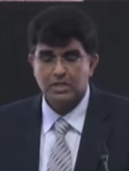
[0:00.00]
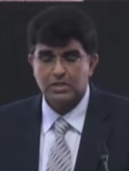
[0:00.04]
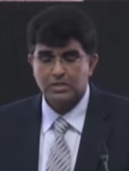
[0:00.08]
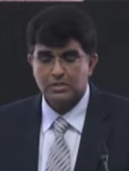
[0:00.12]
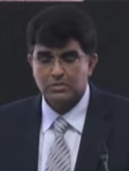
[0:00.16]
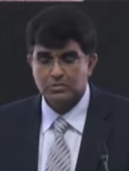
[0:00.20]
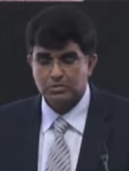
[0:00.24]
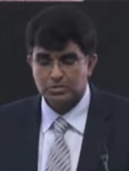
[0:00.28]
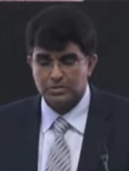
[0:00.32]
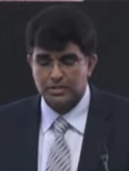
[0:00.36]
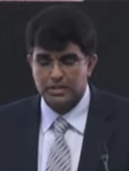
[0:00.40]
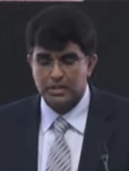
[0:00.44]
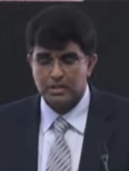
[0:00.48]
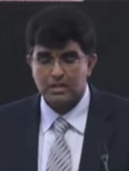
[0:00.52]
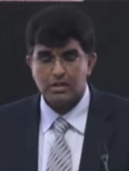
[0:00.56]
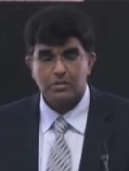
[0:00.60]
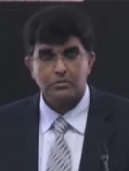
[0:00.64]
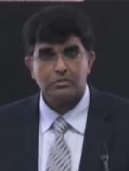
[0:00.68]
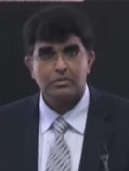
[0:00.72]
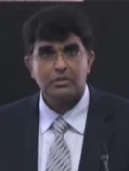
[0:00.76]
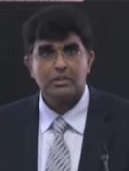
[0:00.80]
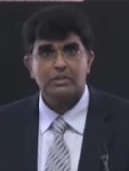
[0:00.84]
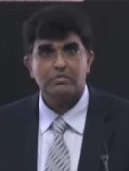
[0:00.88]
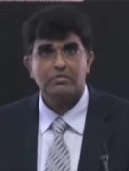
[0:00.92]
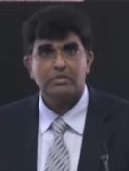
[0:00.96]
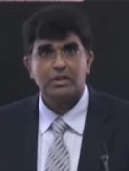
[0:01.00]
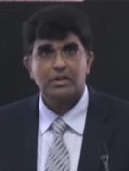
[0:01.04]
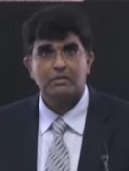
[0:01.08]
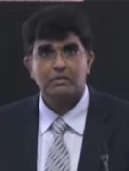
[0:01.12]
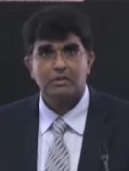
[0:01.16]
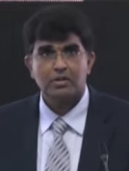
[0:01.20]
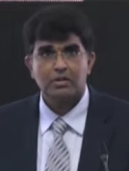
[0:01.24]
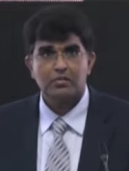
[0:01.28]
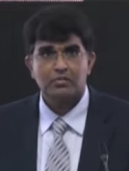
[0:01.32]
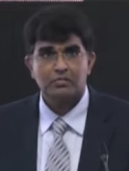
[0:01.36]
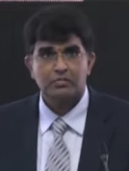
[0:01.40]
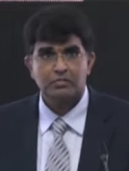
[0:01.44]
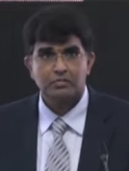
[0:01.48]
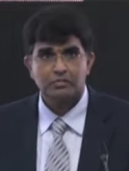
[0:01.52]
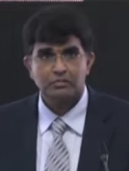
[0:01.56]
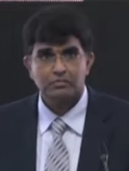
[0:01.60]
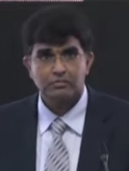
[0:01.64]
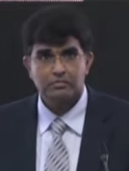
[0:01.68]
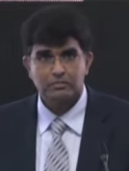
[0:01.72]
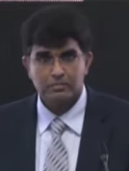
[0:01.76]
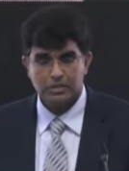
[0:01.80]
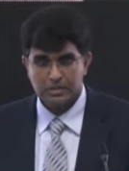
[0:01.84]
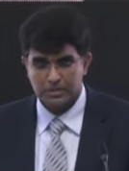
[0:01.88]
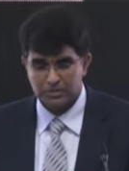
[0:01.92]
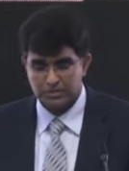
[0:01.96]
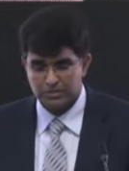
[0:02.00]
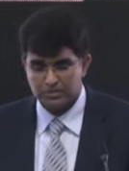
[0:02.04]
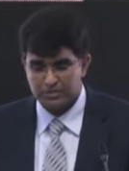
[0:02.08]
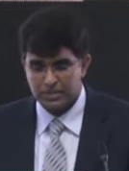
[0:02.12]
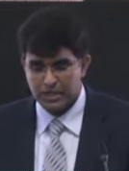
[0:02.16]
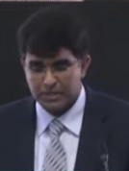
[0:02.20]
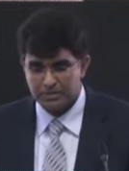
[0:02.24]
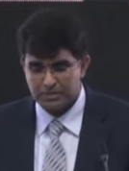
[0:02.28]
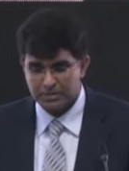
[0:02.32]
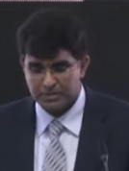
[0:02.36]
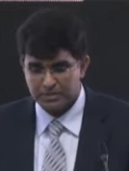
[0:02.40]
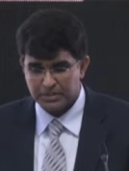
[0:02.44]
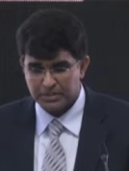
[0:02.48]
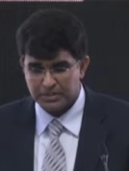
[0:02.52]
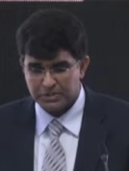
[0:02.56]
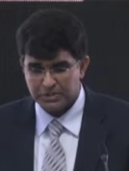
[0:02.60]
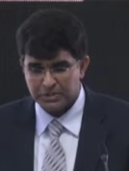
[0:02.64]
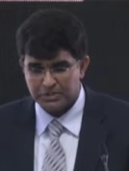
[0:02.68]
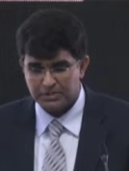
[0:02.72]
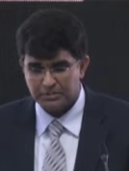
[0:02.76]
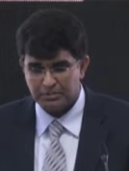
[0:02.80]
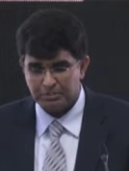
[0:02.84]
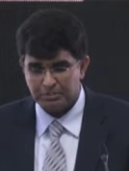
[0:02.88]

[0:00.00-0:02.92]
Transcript: So they are also in favor of induced hypertension,